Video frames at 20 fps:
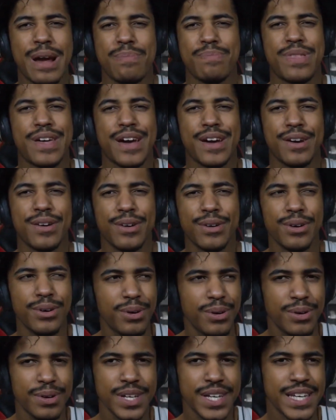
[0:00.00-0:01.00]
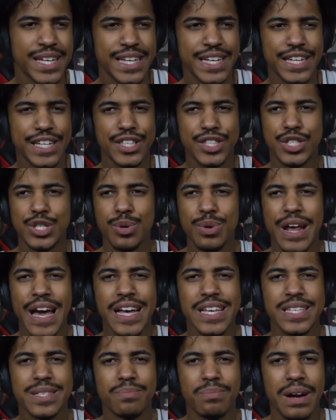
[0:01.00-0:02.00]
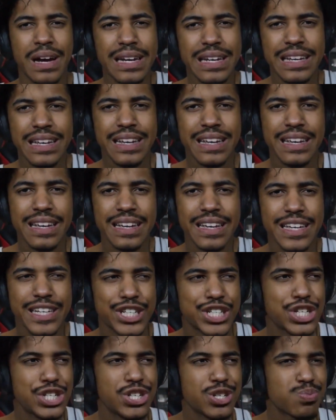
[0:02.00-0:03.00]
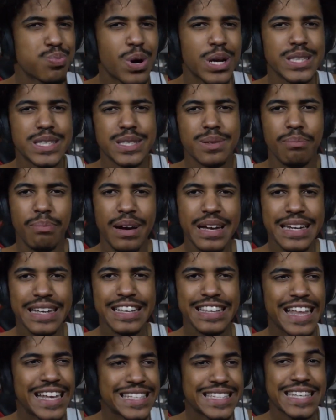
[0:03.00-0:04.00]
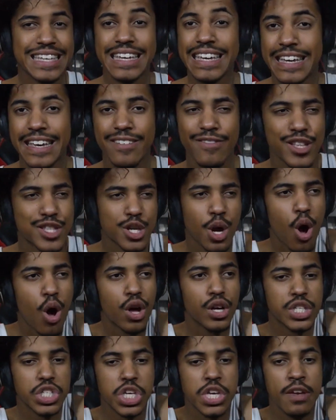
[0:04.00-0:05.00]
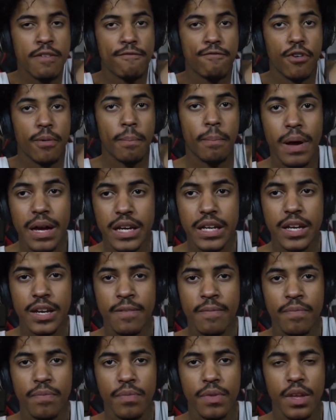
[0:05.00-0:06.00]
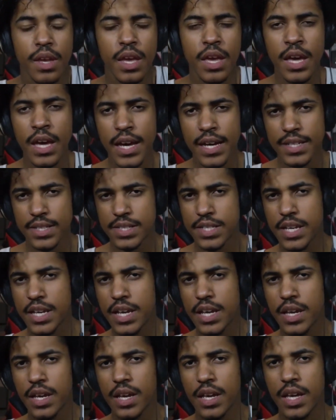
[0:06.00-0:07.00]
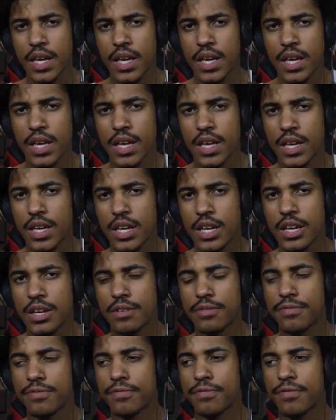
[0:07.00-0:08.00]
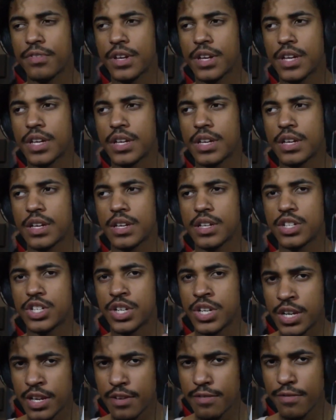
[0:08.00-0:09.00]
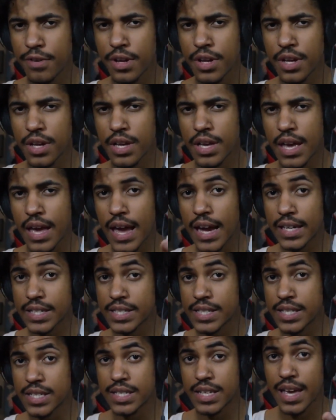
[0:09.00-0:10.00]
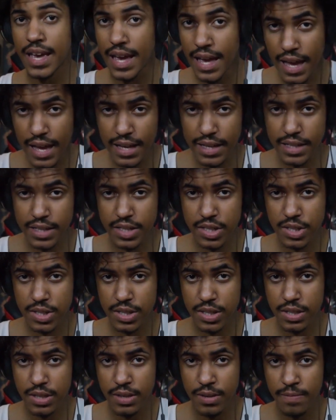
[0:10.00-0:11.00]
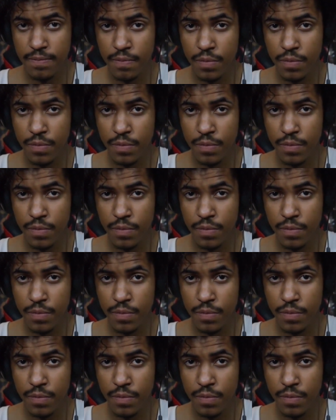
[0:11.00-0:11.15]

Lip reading: rape that girl. Dude has money. She just wants money. That's it. It's all a scheme for money. See, if Geneva, X's ex,